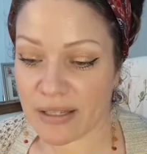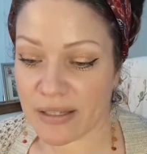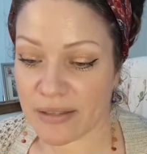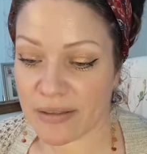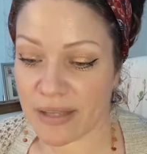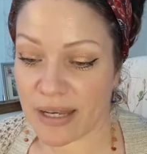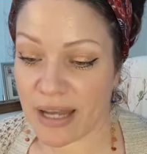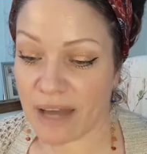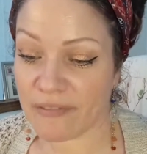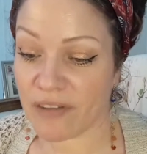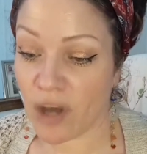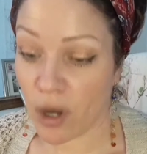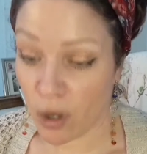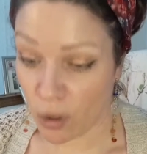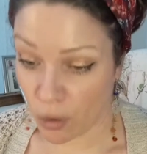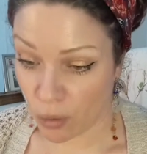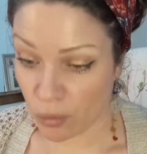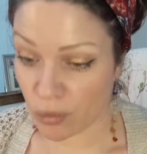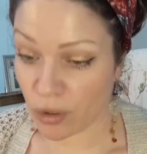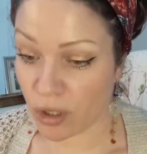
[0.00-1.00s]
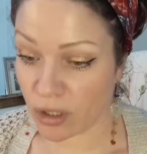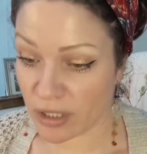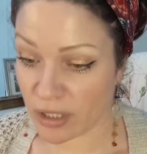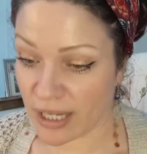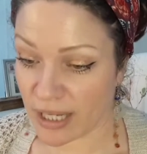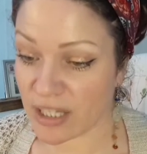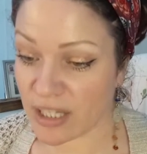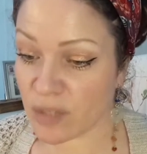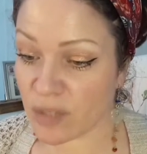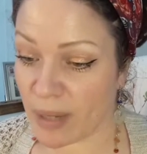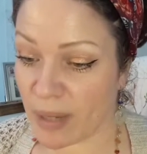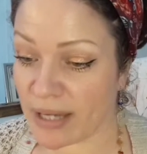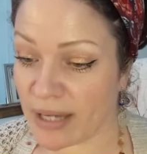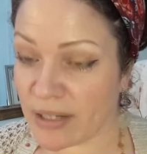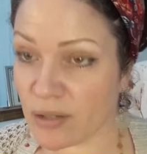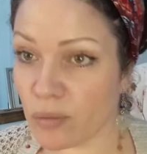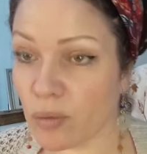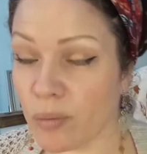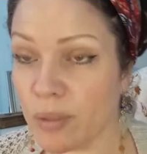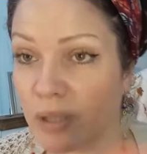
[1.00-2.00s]
Navajo goddess,
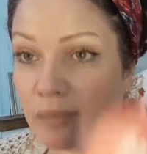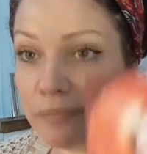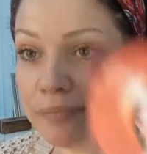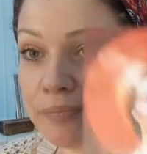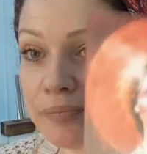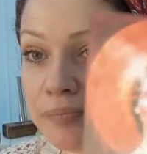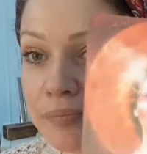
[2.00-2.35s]
Spider Woman,